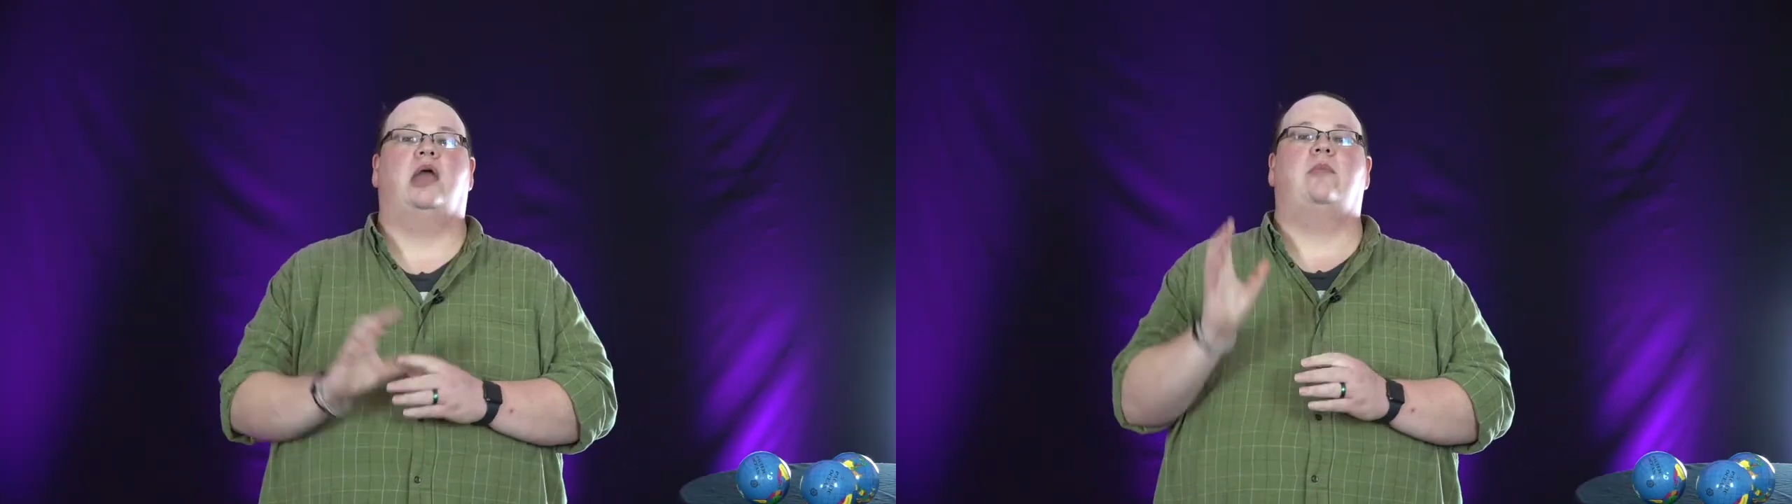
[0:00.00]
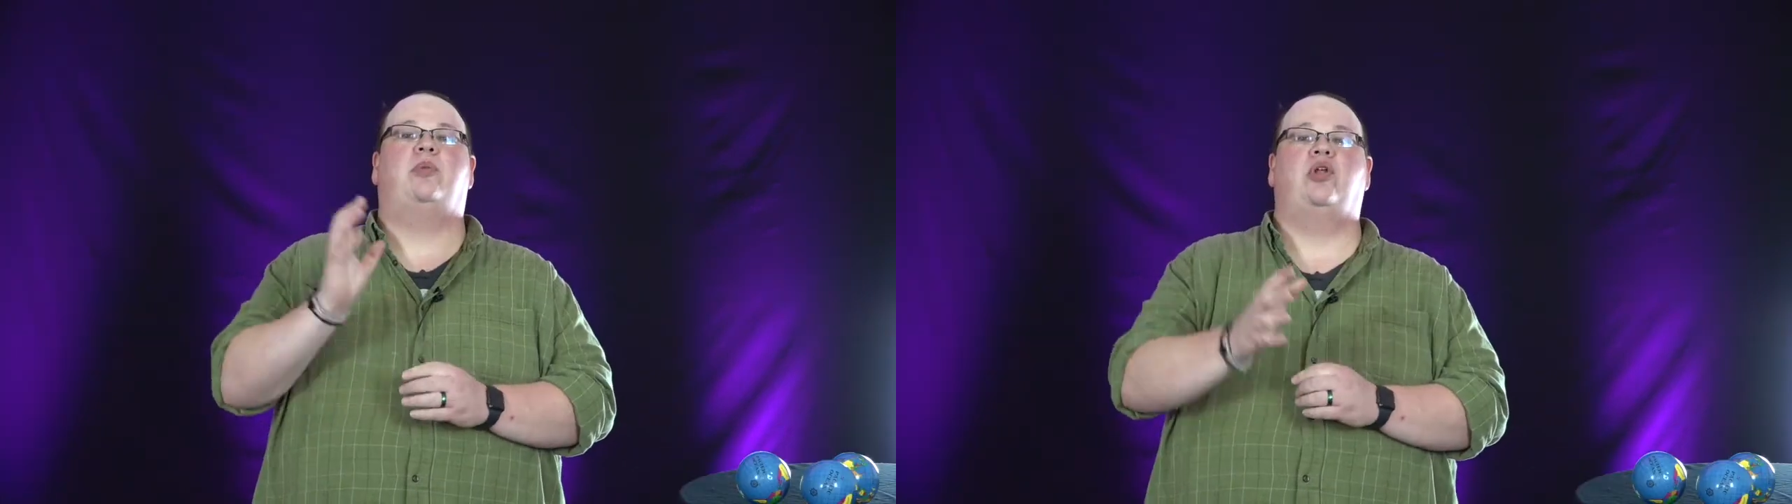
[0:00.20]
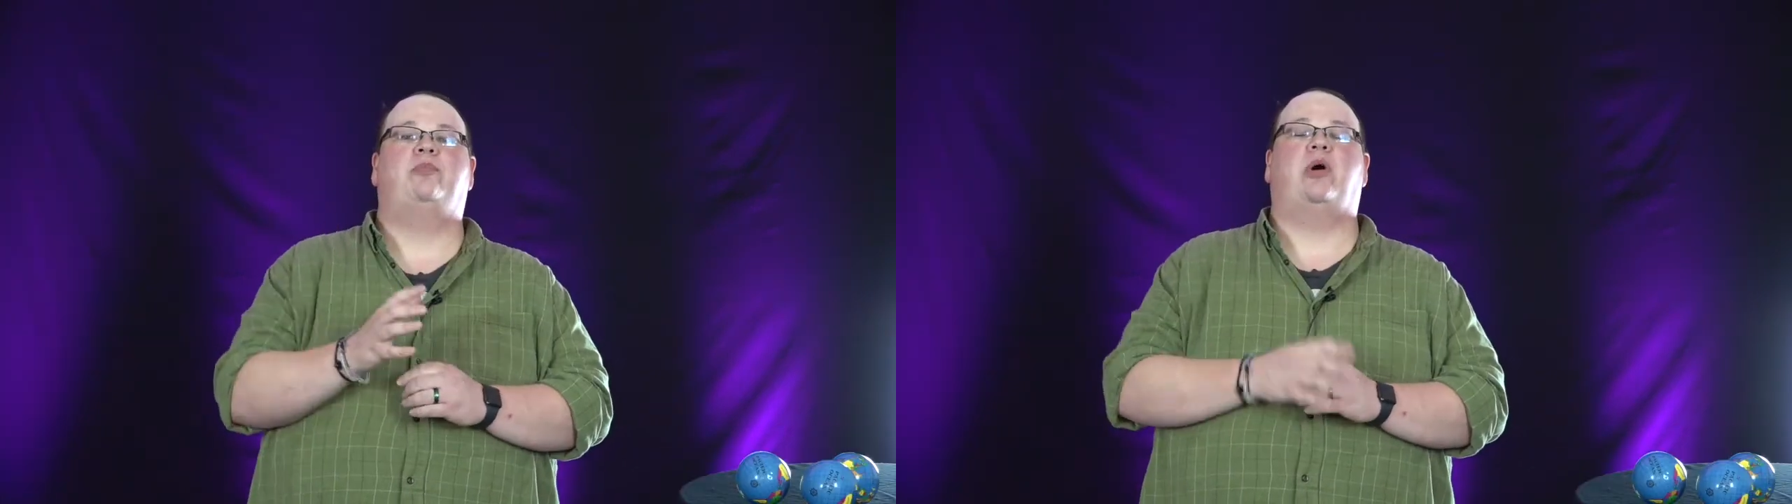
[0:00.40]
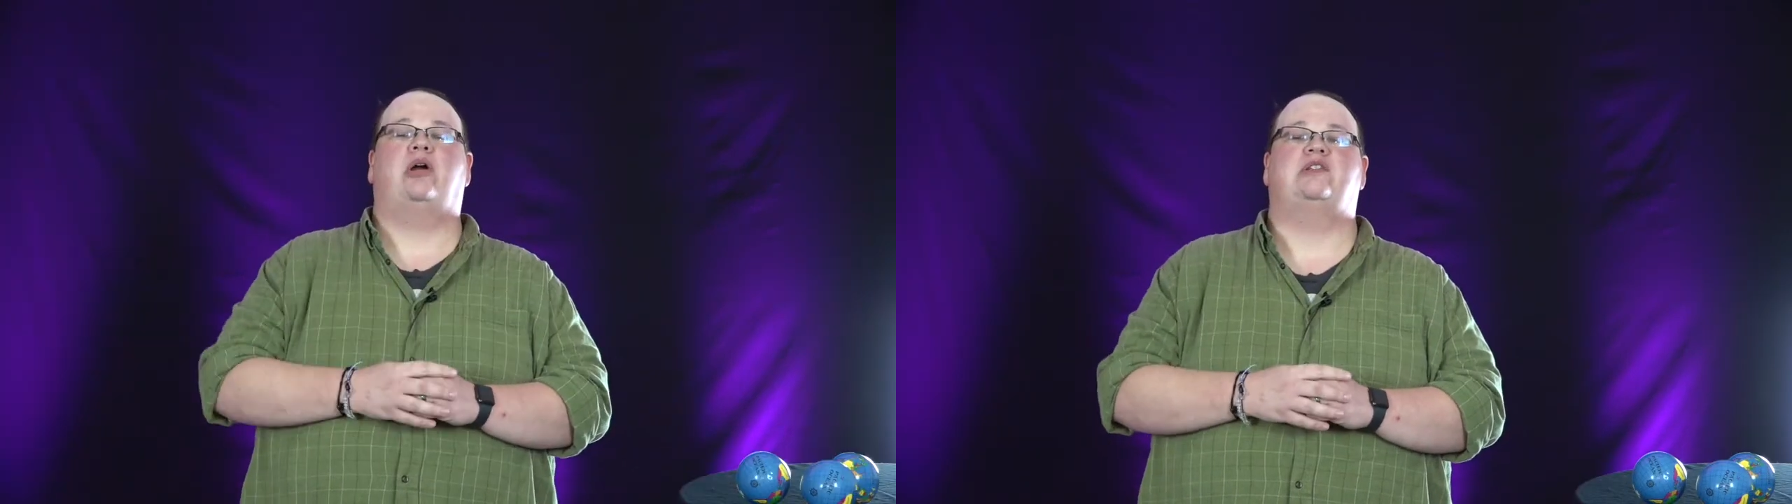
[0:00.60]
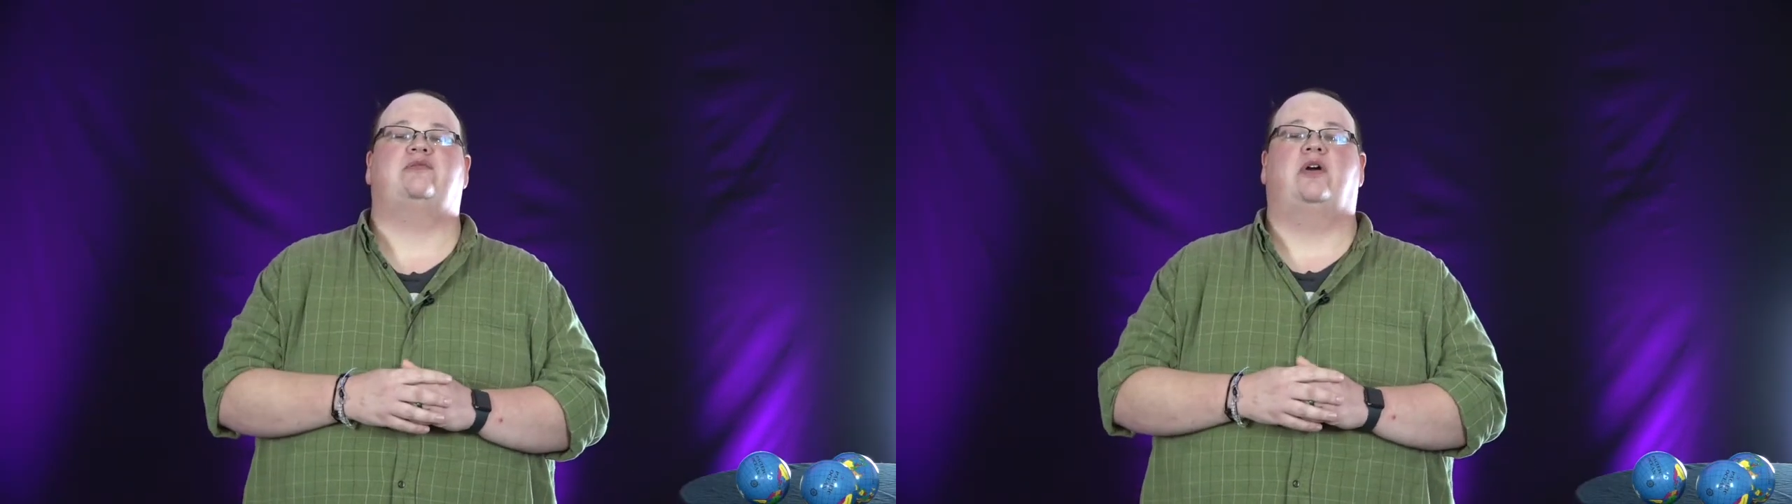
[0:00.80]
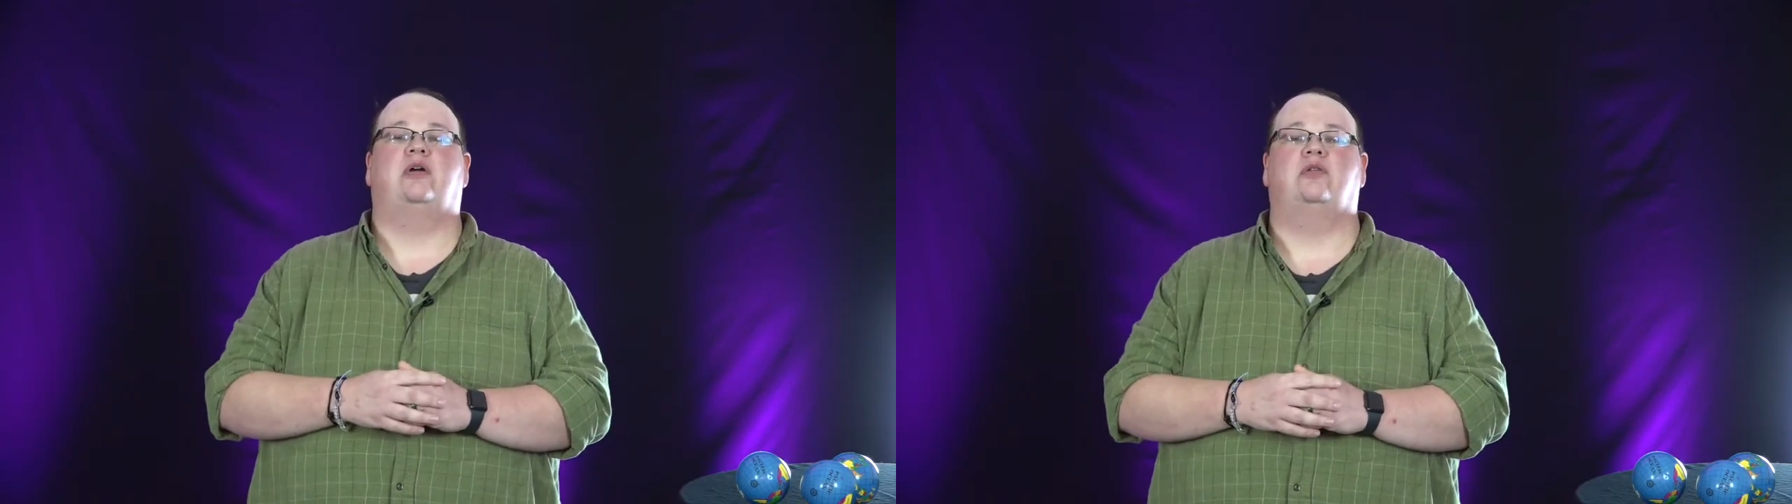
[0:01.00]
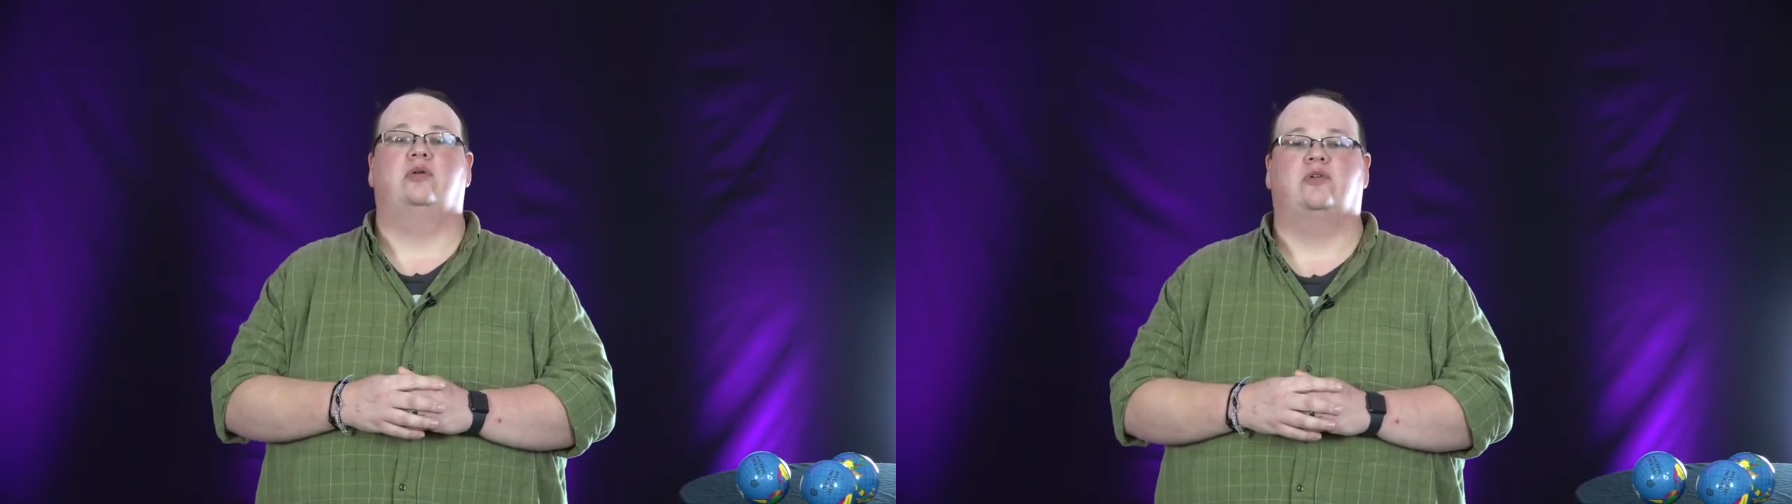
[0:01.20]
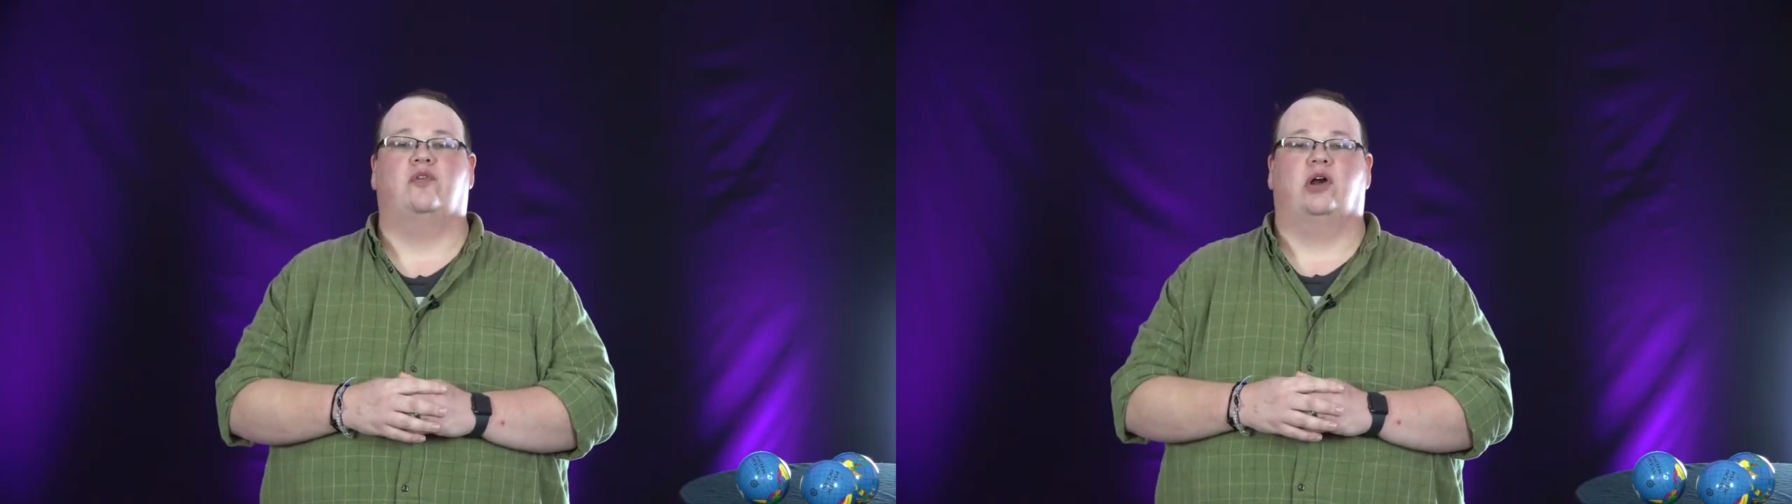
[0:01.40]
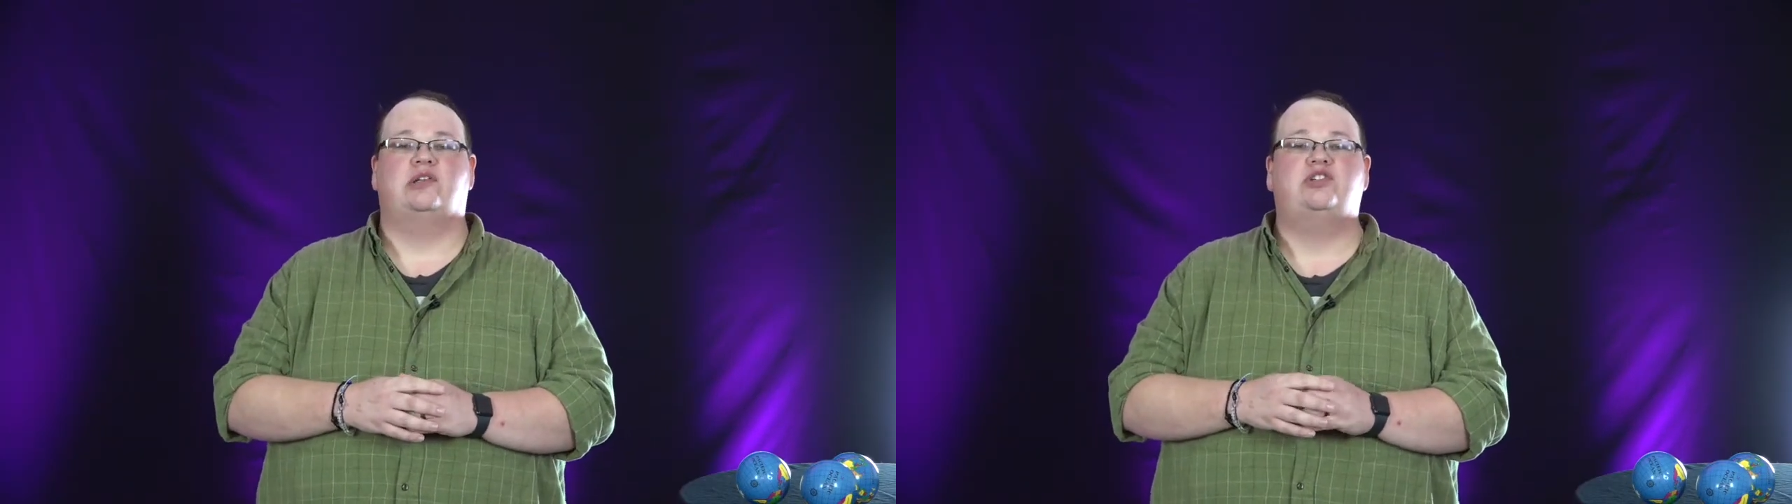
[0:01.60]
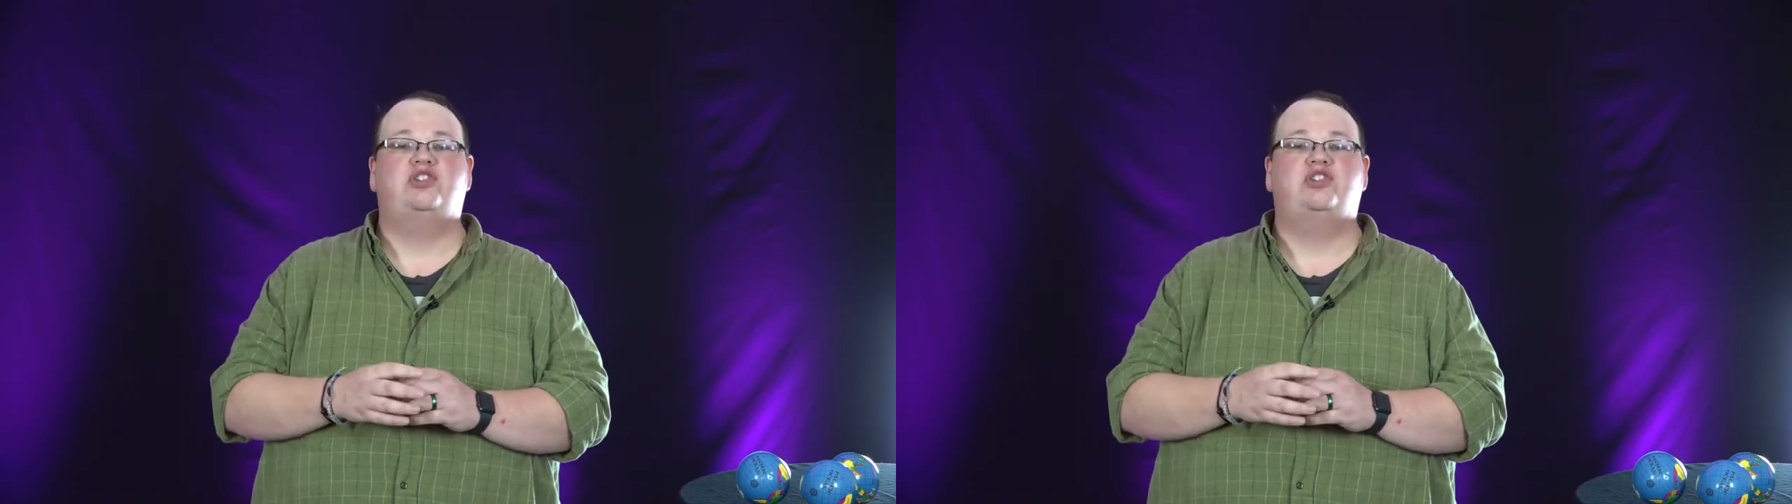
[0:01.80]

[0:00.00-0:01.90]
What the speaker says: In both parts of our Luke verse,